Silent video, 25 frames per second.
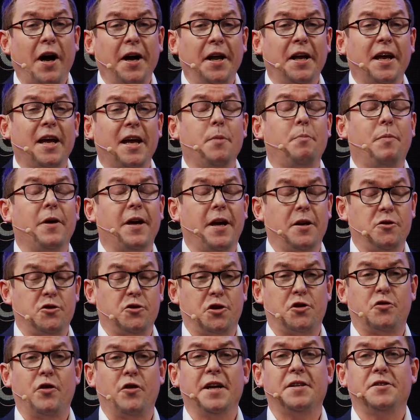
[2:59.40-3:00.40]
to keep
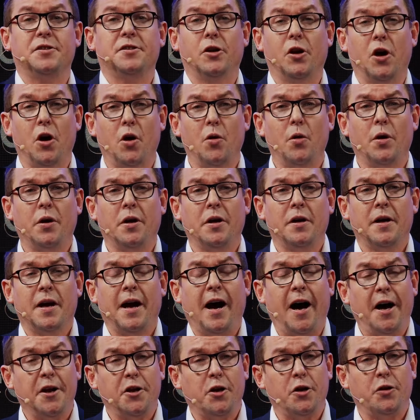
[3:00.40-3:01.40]
interest rates low.
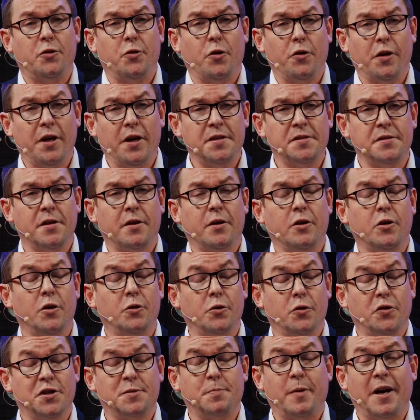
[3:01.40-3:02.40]
How do you do this? You
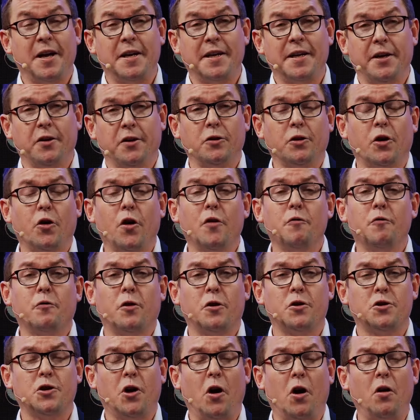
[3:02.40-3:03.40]
do this by yield curve
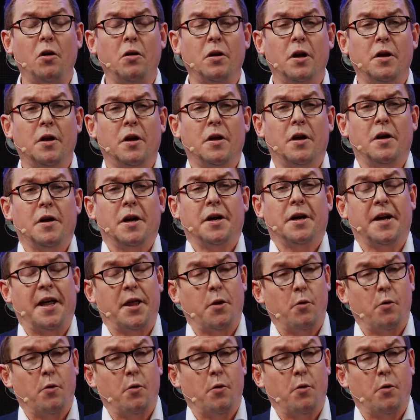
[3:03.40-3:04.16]
control. In other